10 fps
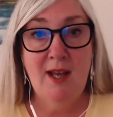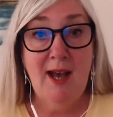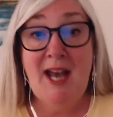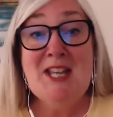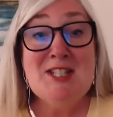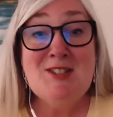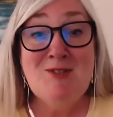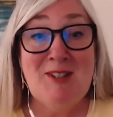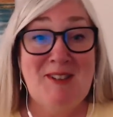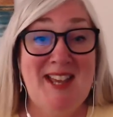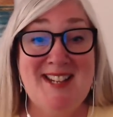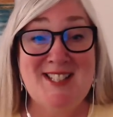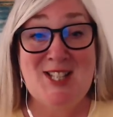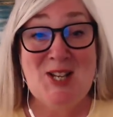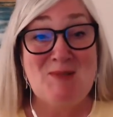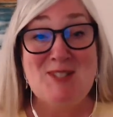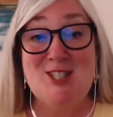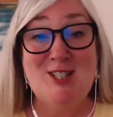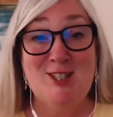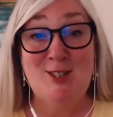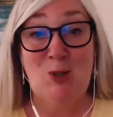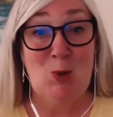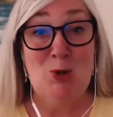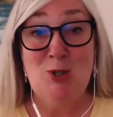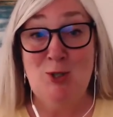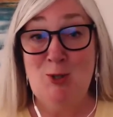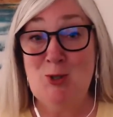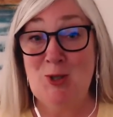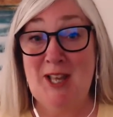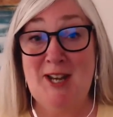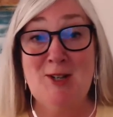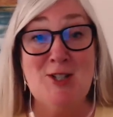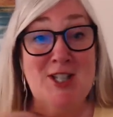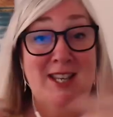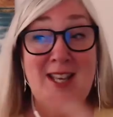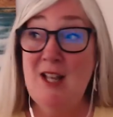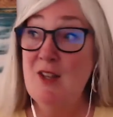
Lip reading: I didn't realise that it was just this gorgeous neutral energy